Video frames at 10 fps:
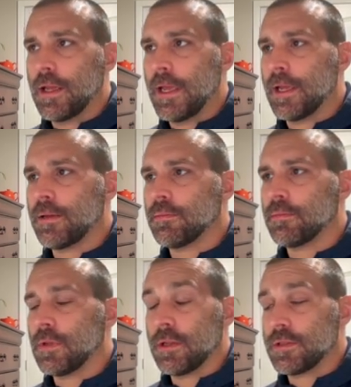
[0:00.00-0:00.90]

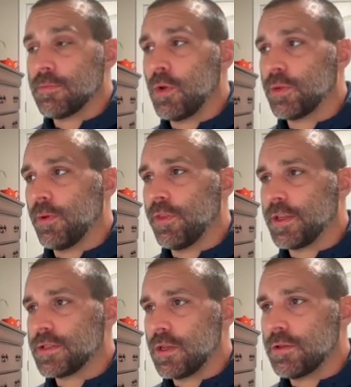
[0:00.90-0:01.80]
and there's multiple
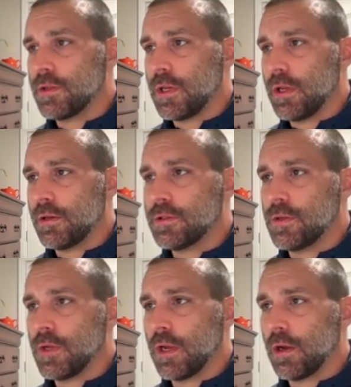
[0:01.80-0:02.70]
things that you
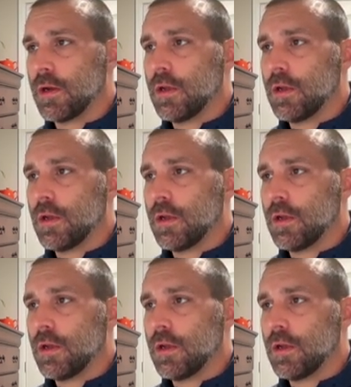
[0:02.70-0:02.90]
do here.